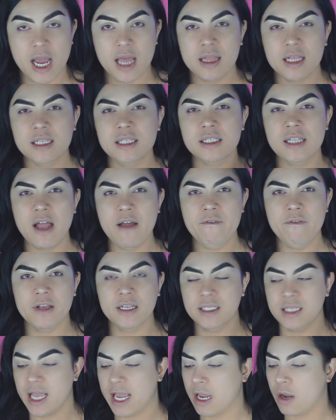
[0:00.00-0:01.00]
And the stuff
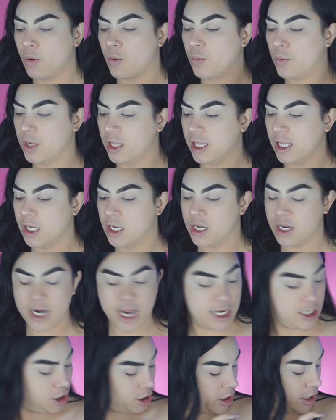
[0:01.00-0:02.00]
is like really good
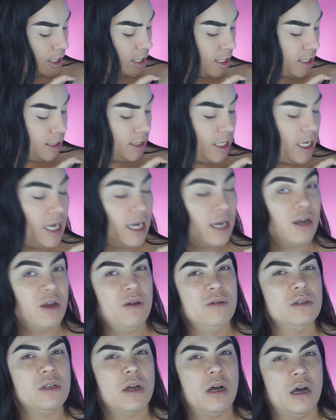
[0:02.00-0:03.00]
actually because it
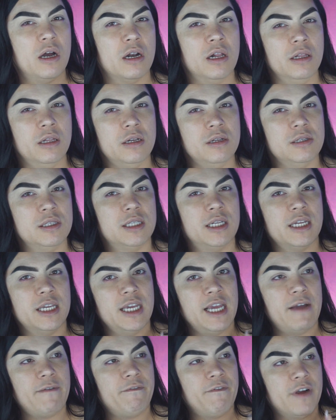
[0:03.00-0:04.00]
goes on a little
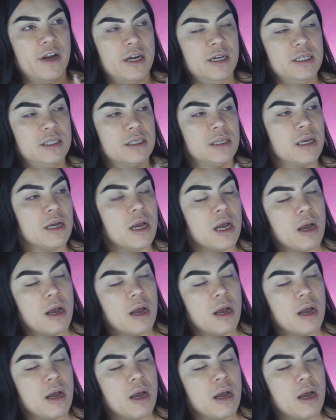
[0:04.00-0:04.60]
sticky at first,